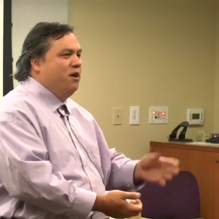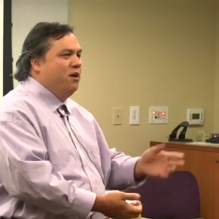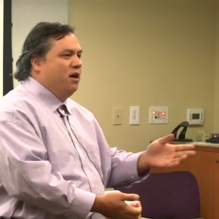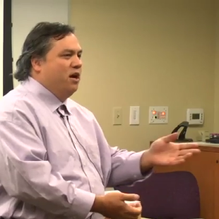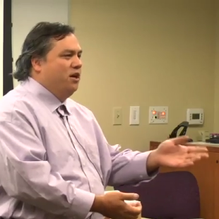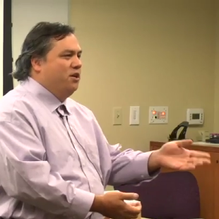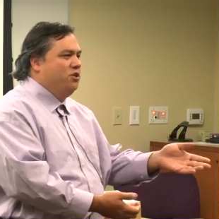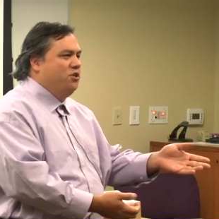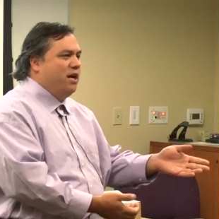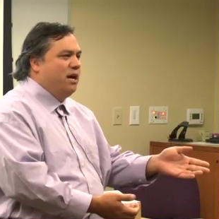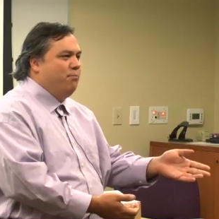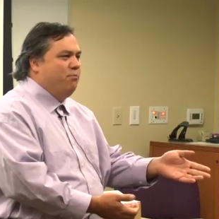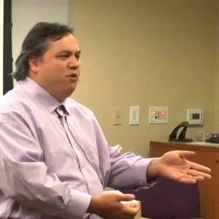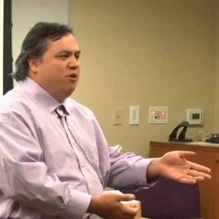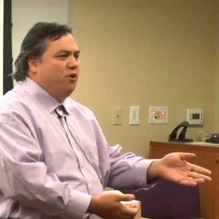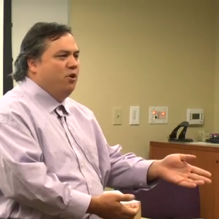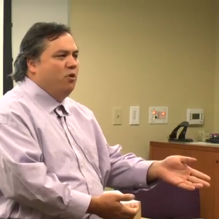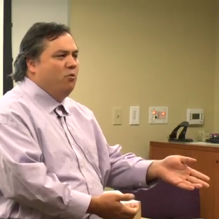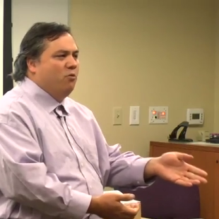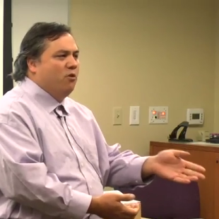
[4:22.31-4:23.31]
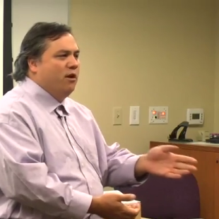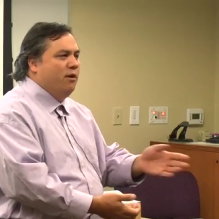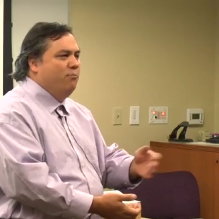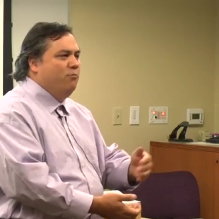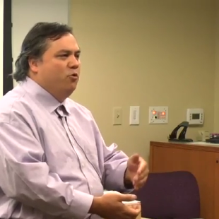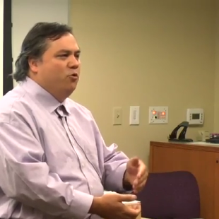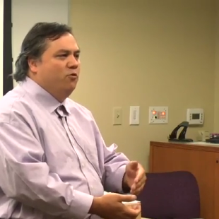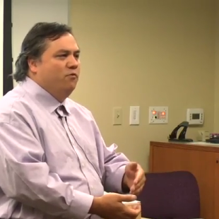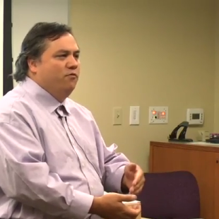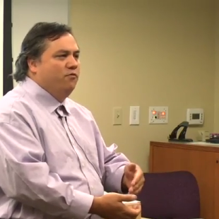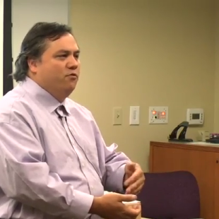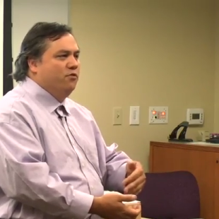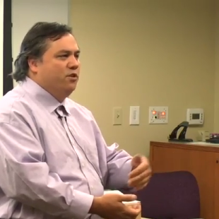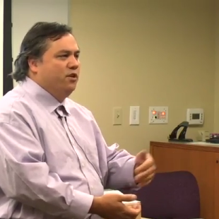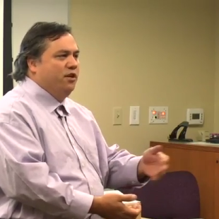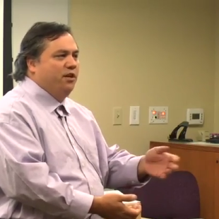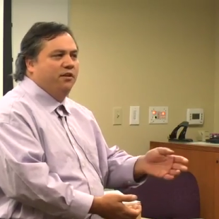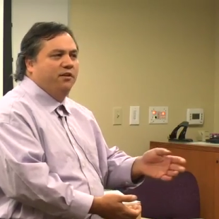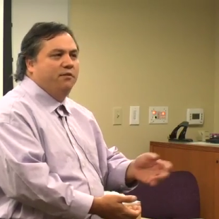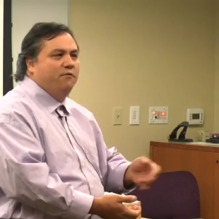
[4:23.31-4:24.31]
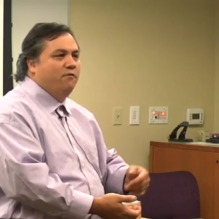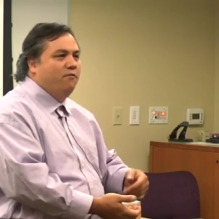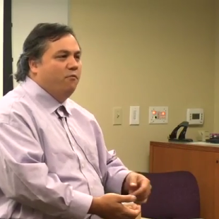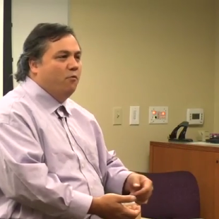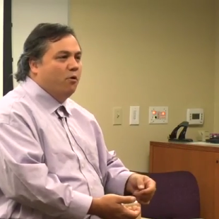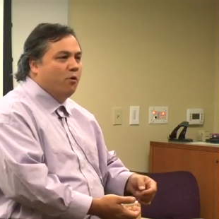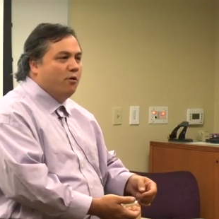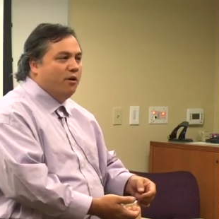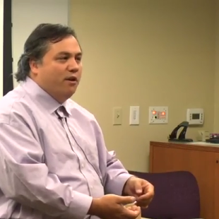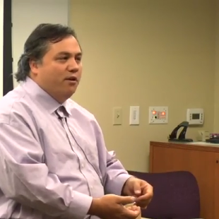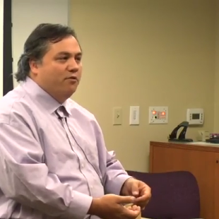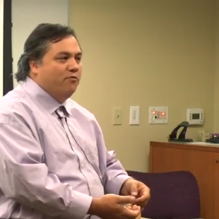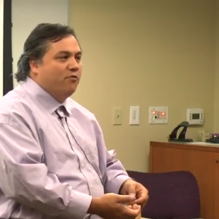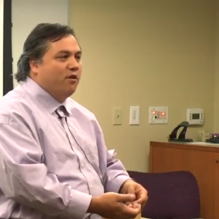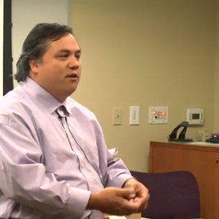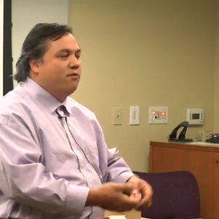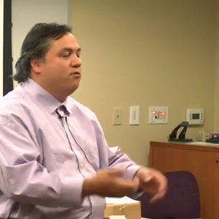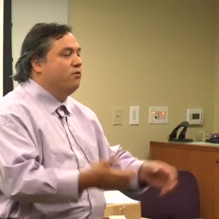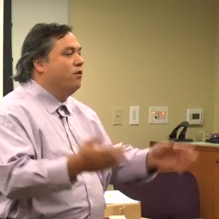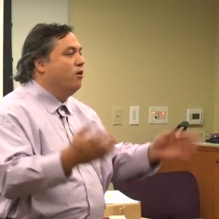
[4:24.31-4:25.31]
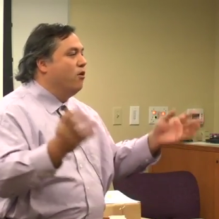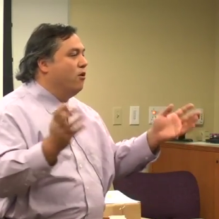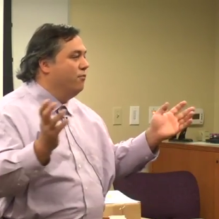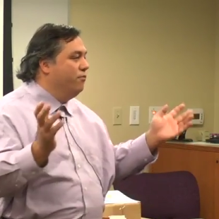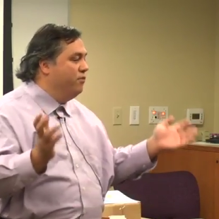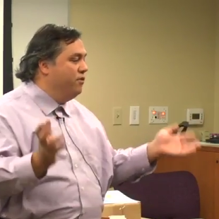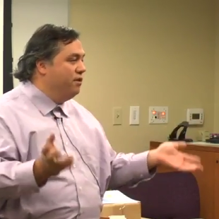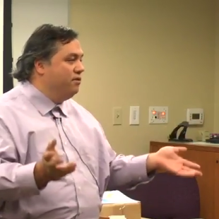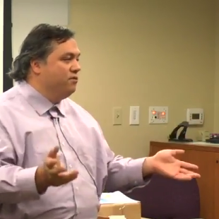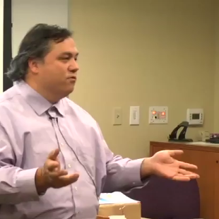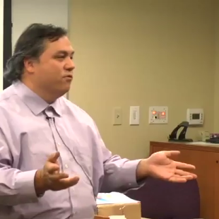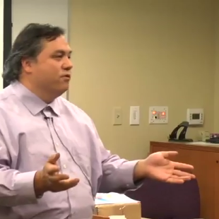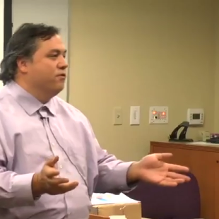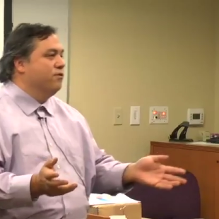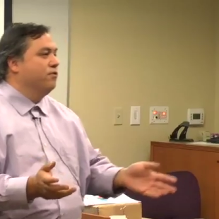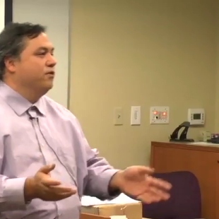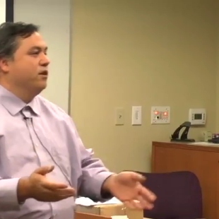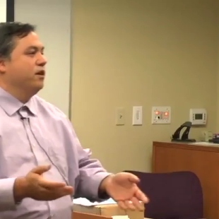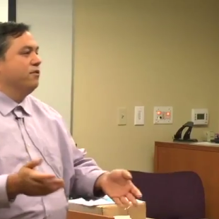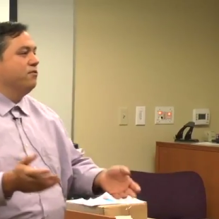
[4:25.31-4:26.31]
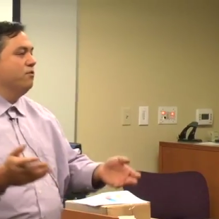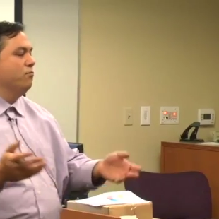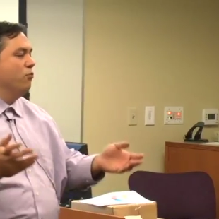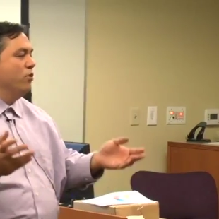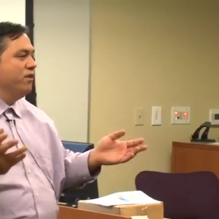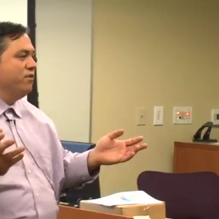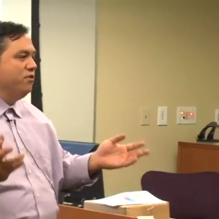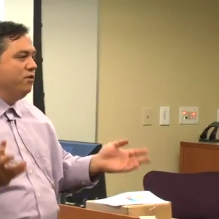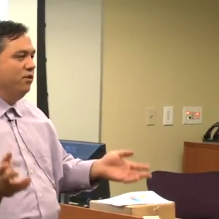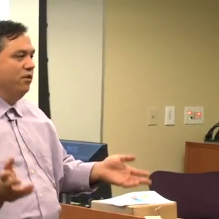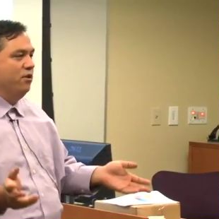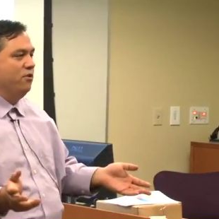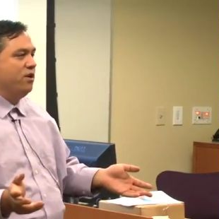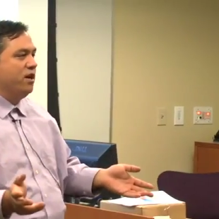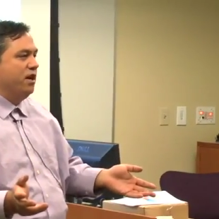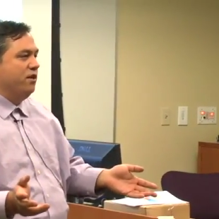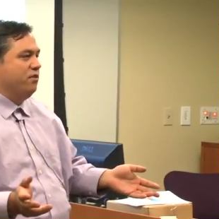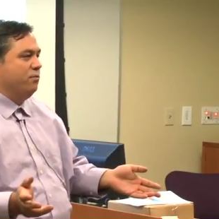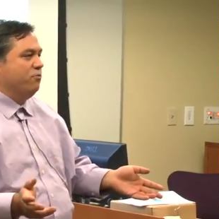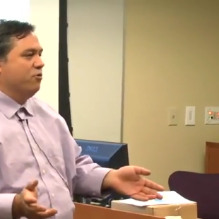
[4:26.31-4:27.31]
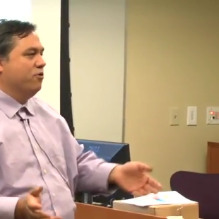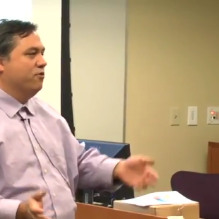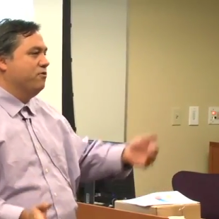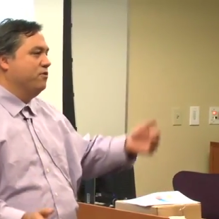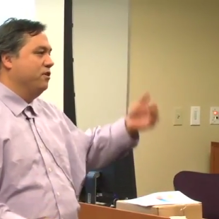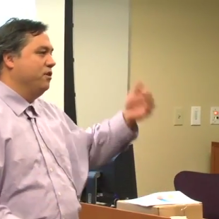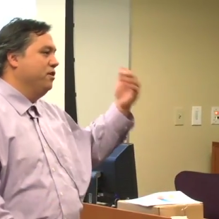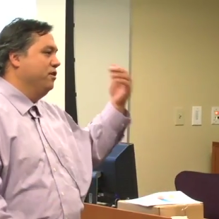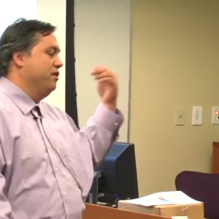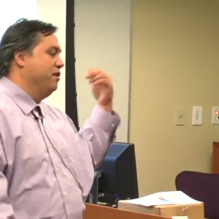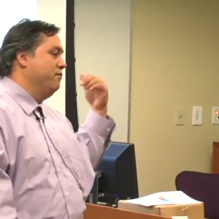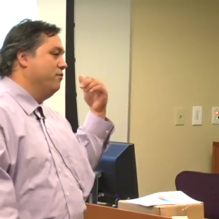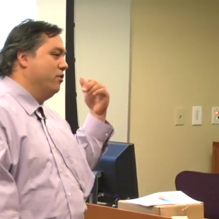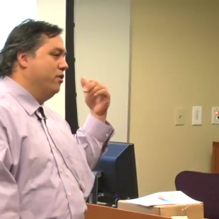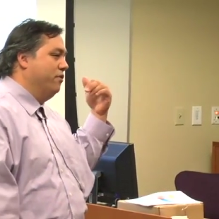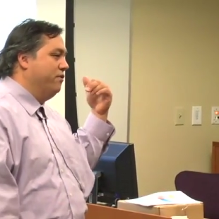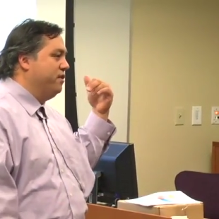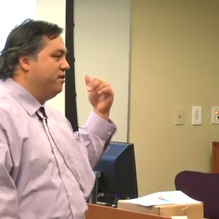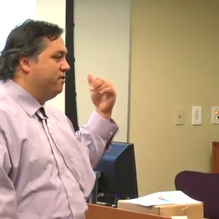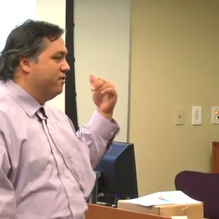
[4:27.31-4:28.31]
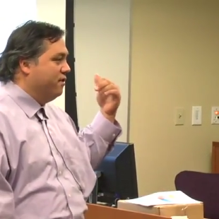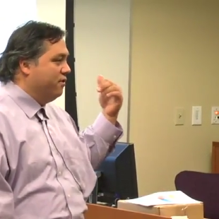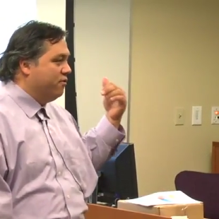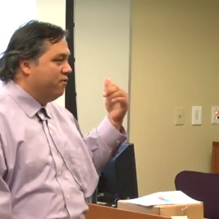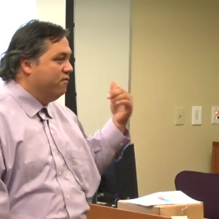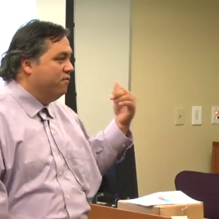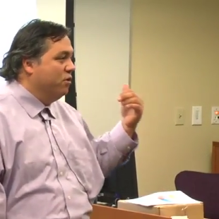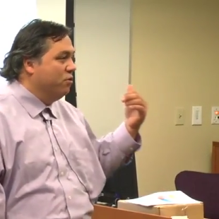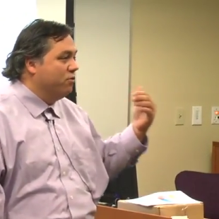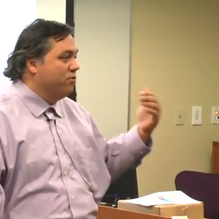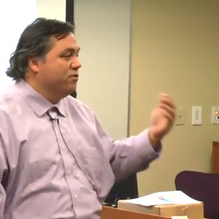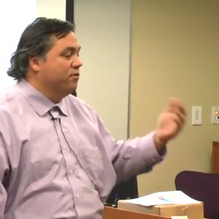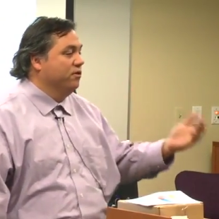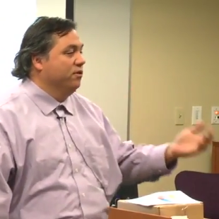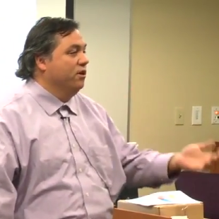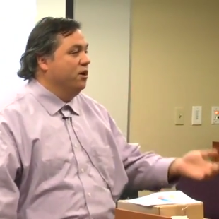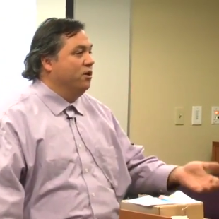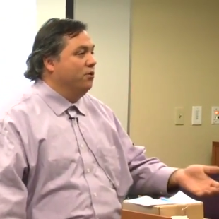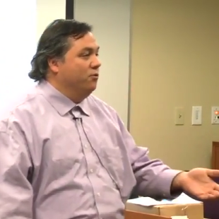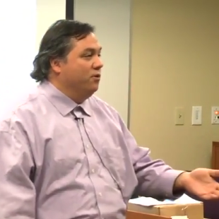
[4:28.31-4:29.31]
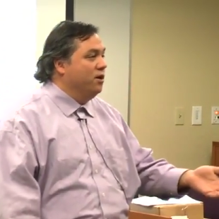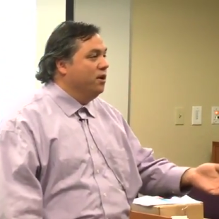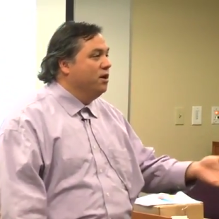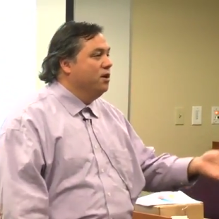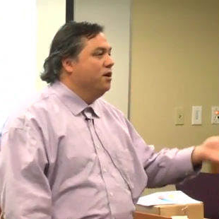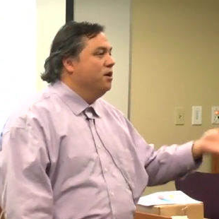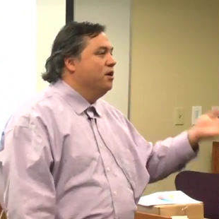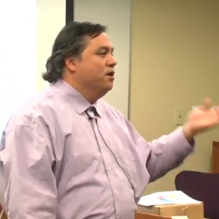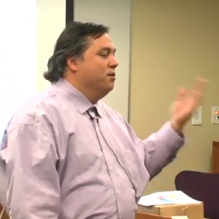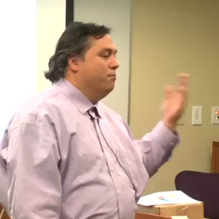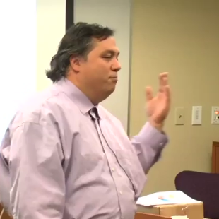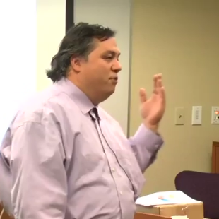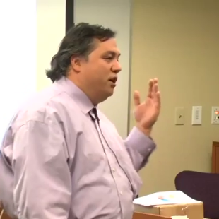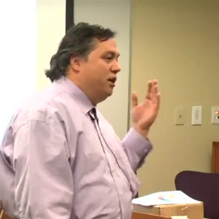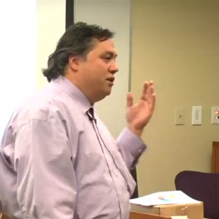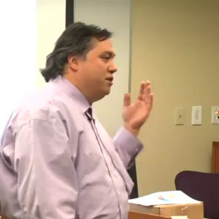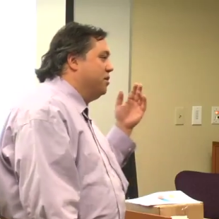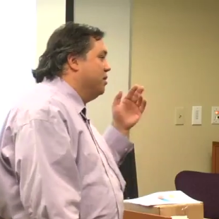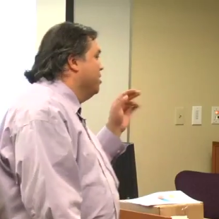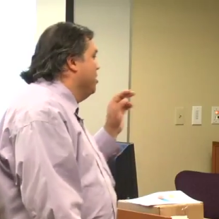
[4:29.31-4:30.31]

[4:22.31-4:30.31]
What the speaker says: Do you happen to know where he moved, or did he leave a forwarding address? These sorts of things. And once you locate the person, you leave all these other folks alone. But